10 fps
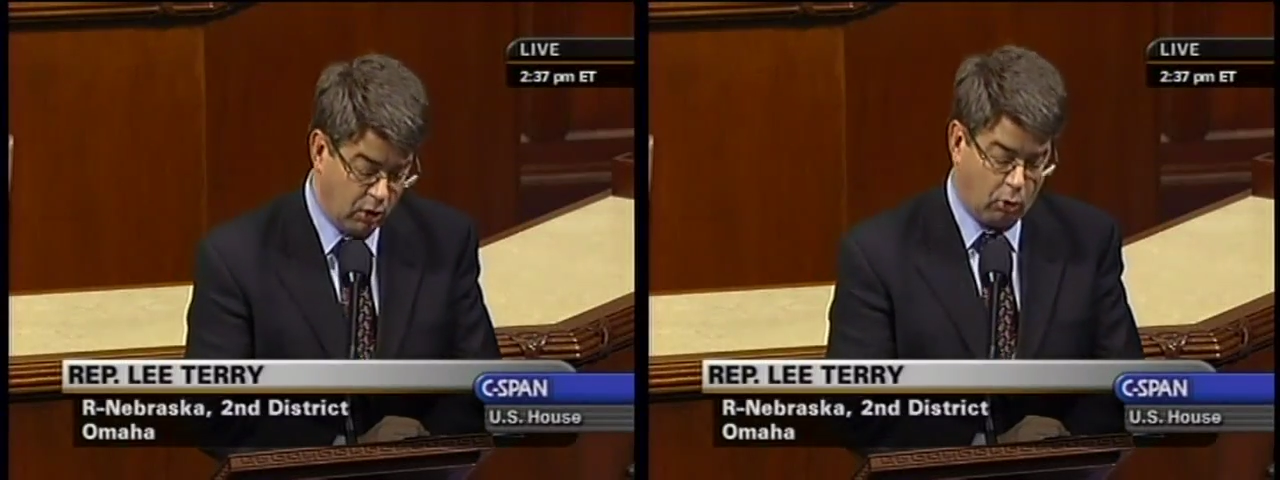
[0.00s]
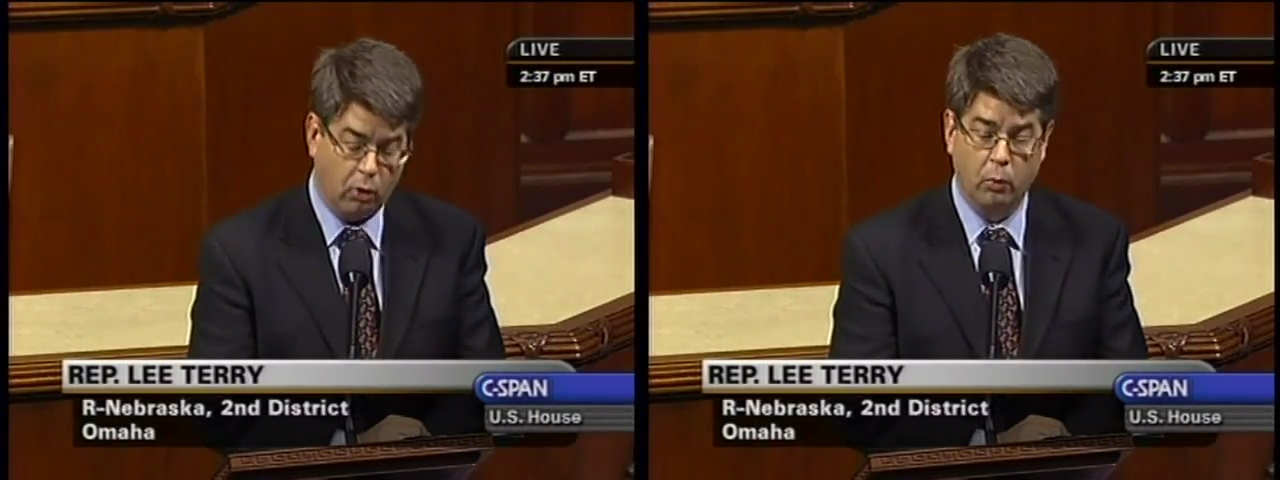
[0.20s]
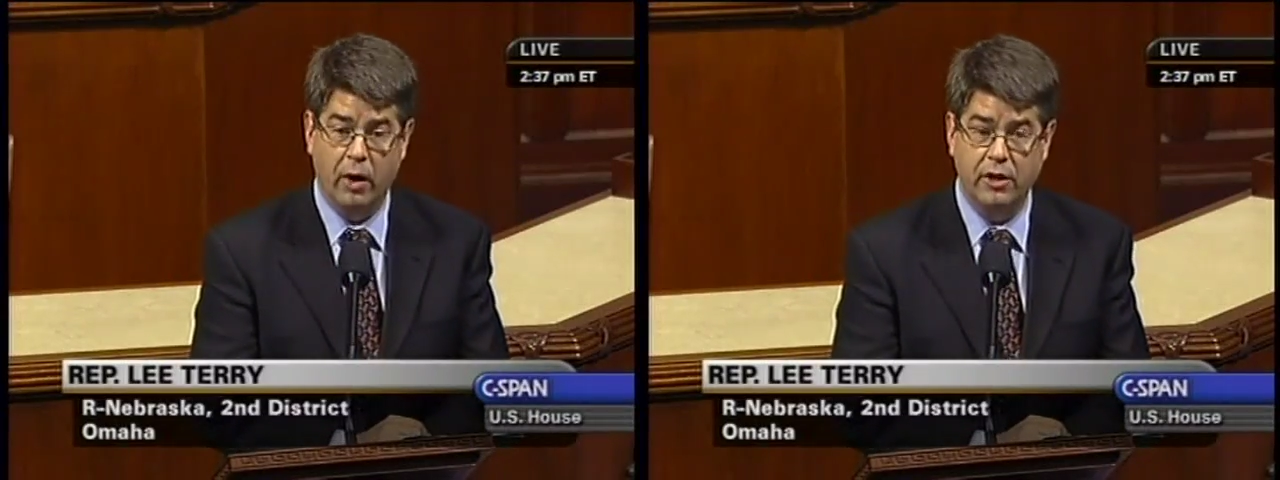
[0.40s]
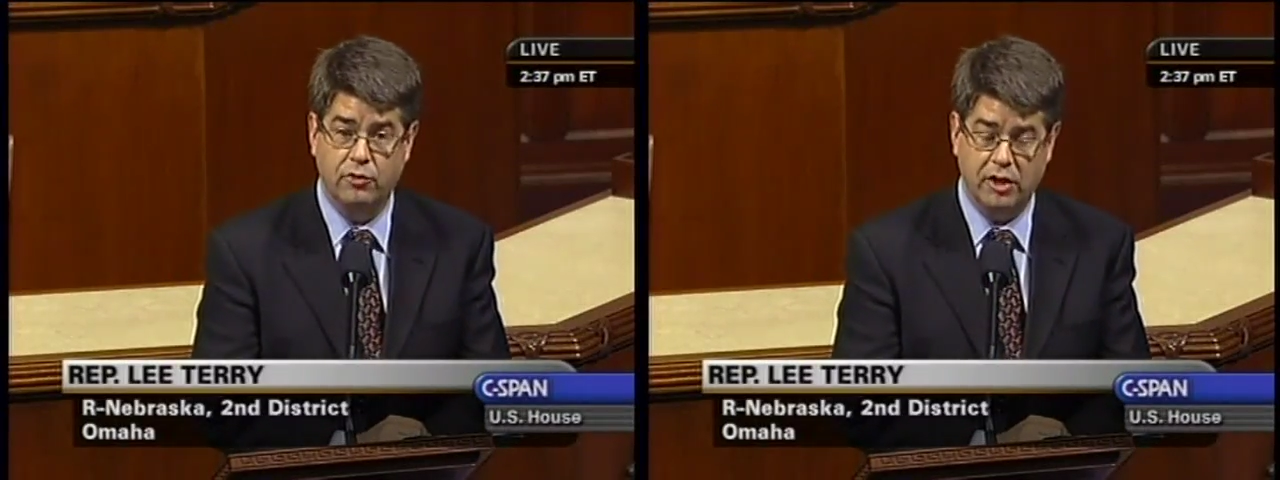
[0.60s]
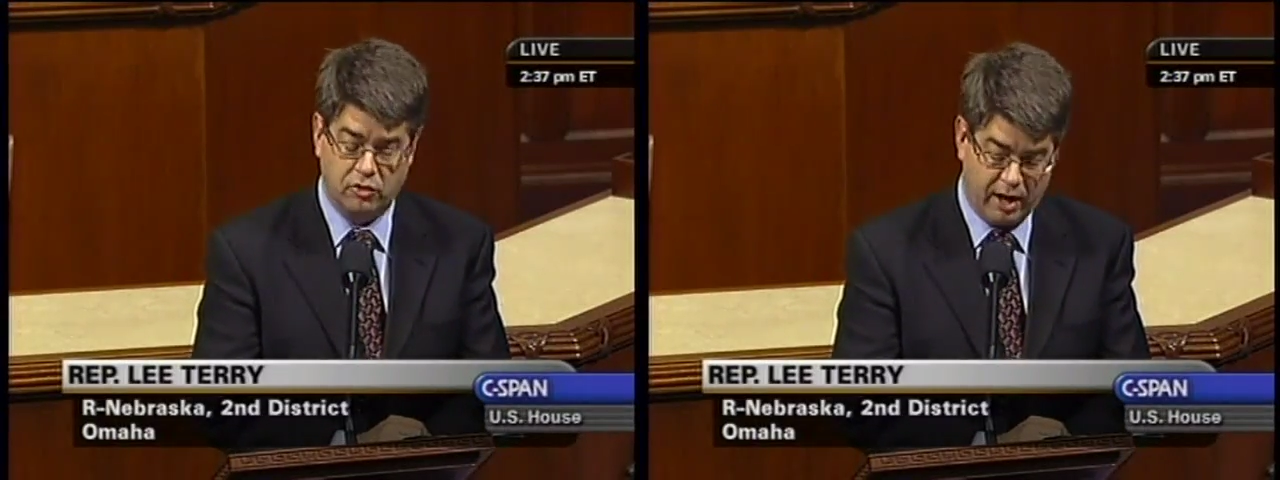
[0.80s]
or
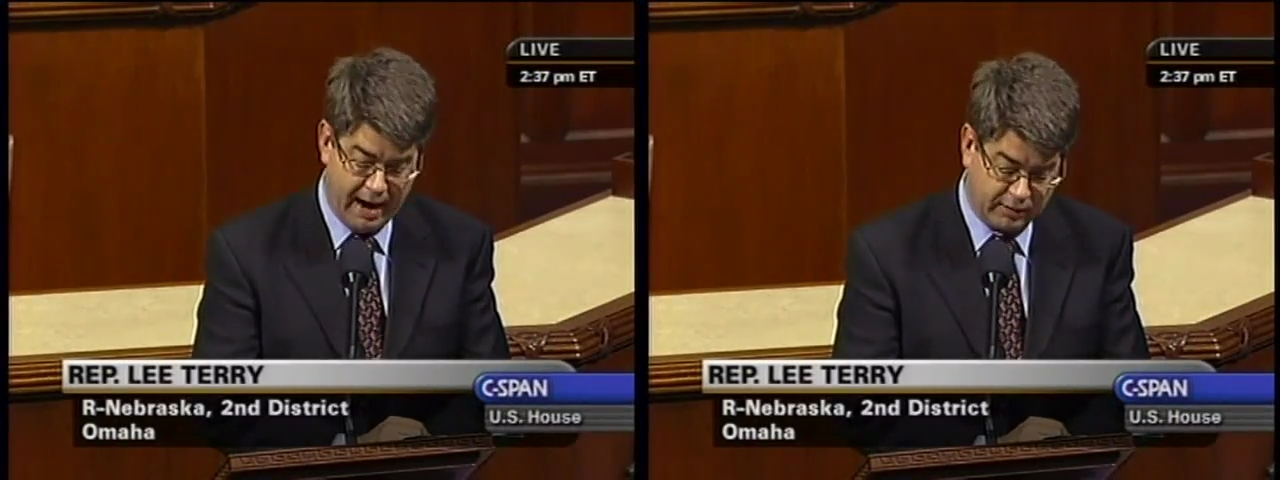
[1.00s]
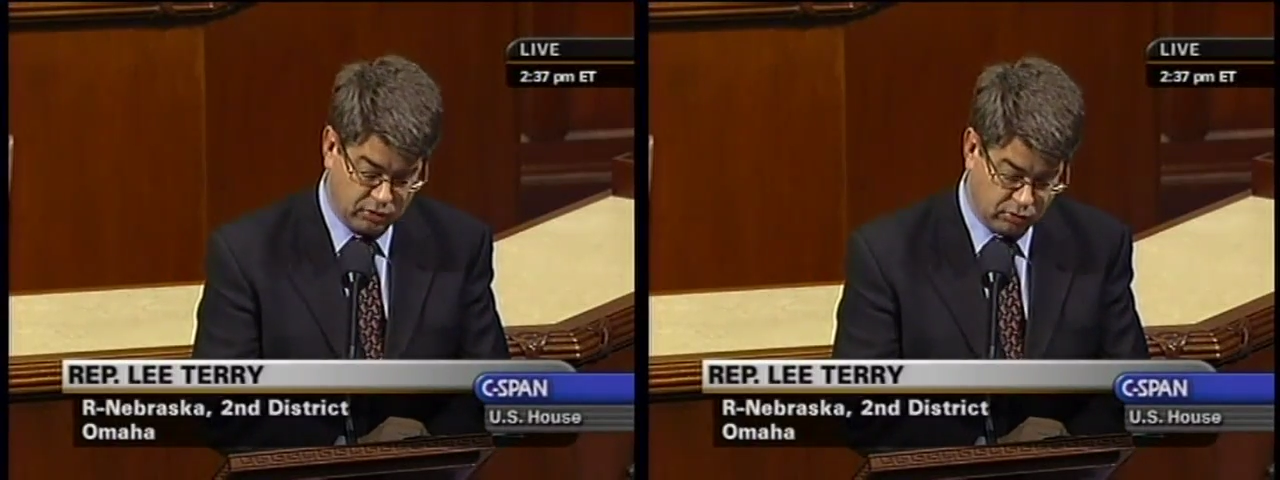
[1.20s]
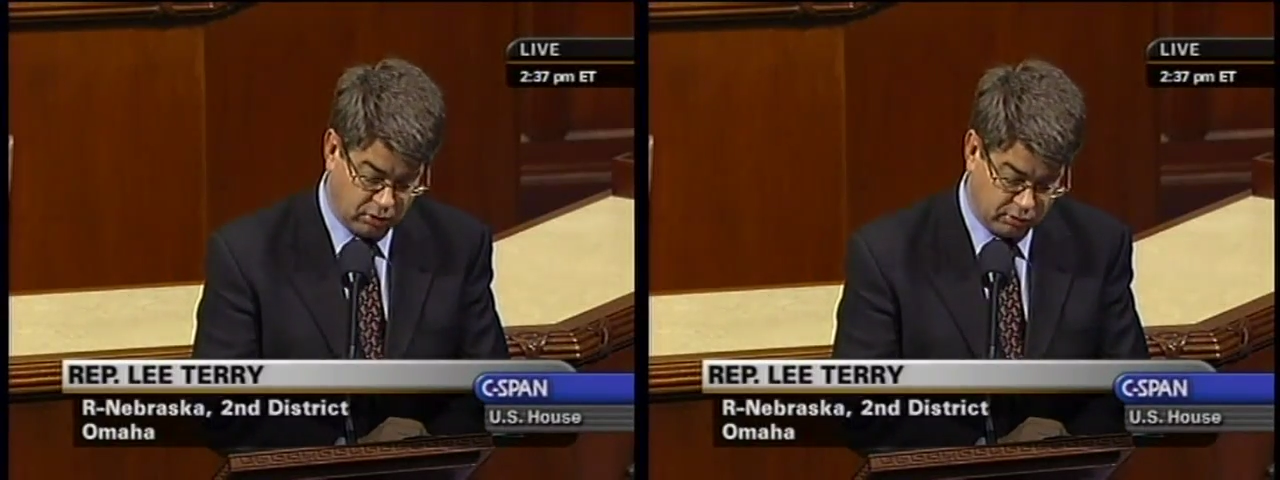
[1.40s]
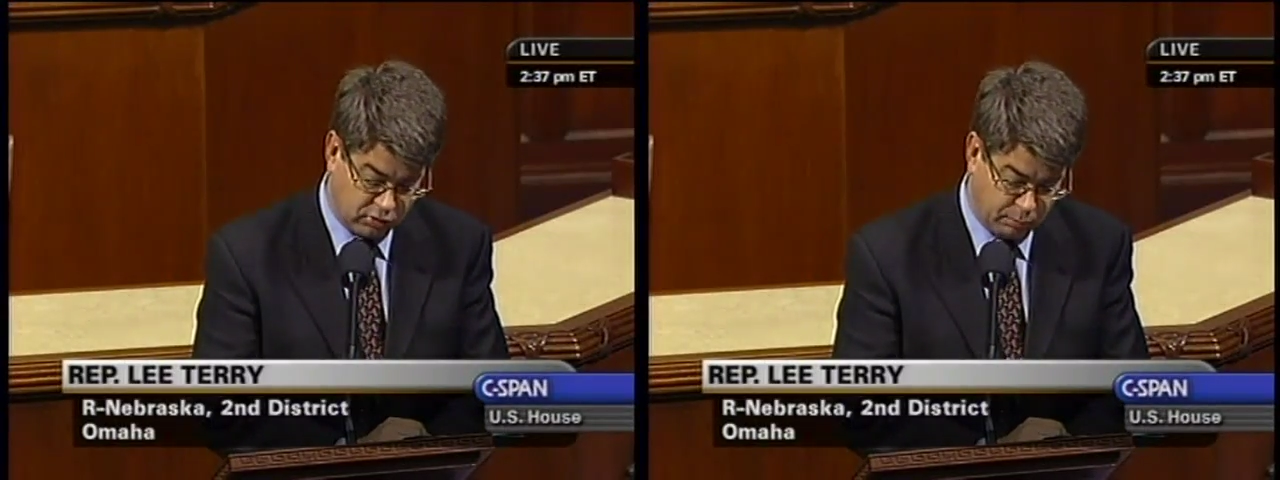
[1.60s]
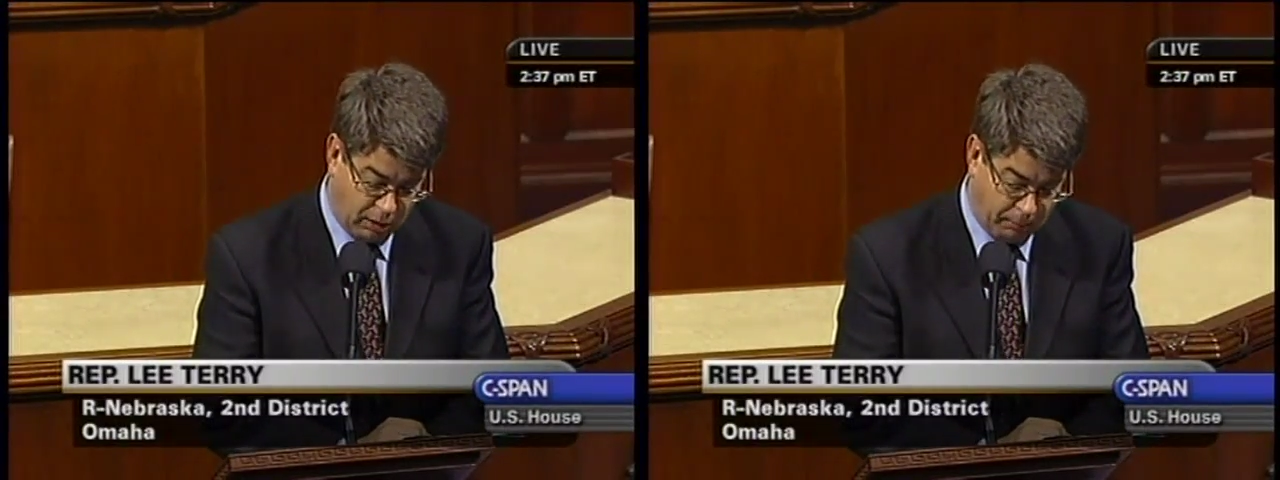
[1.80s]
raising taxes on
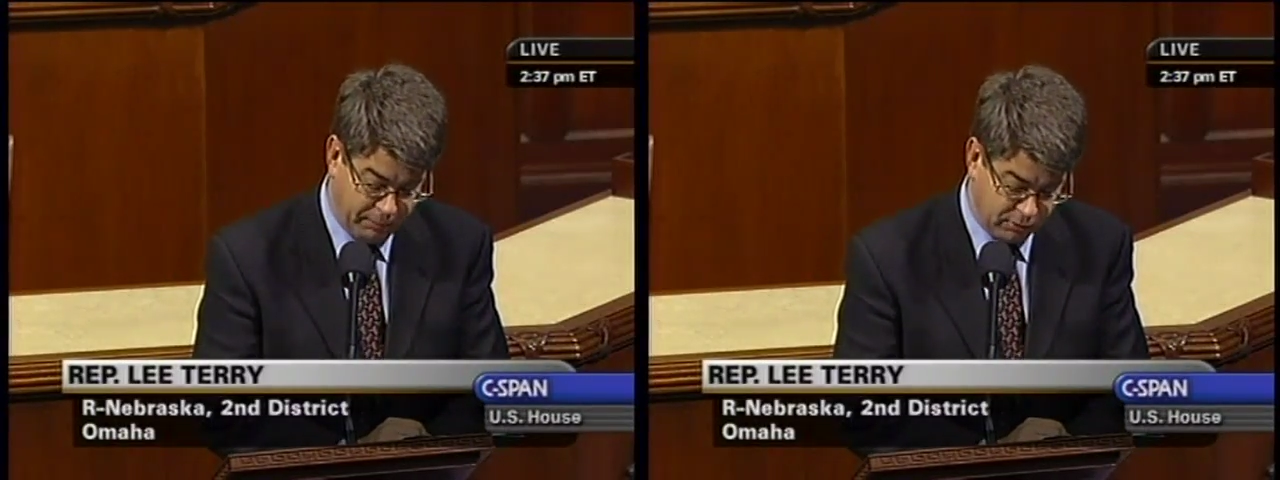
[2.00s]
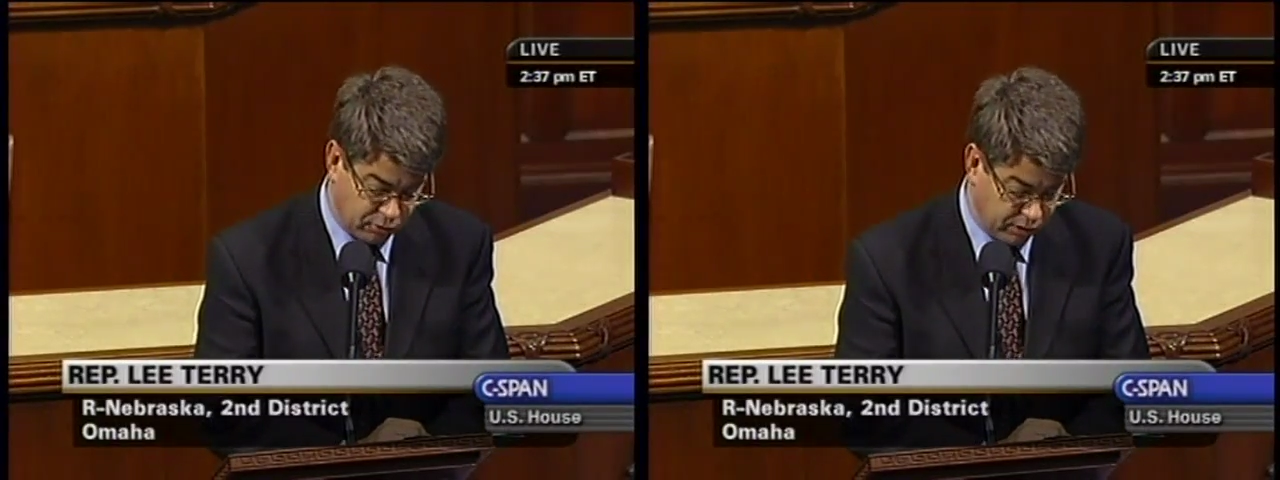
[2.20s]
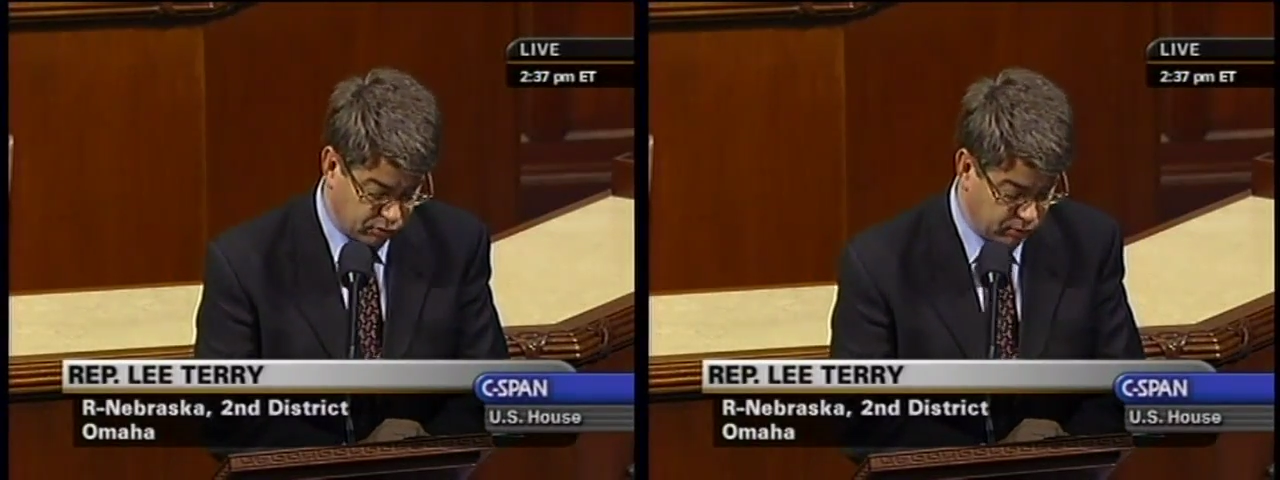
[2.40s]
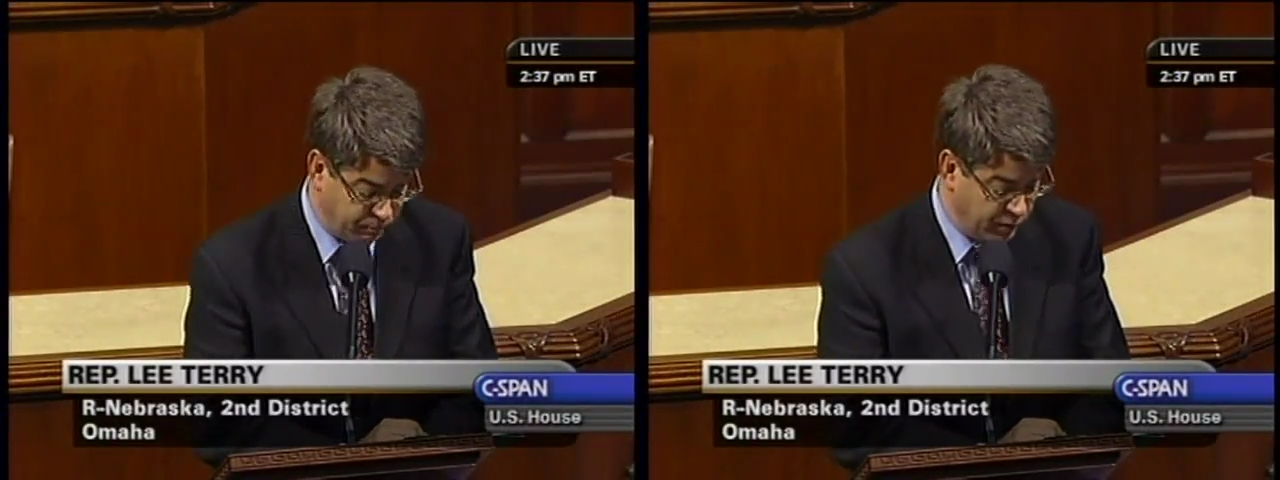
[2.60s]
small business.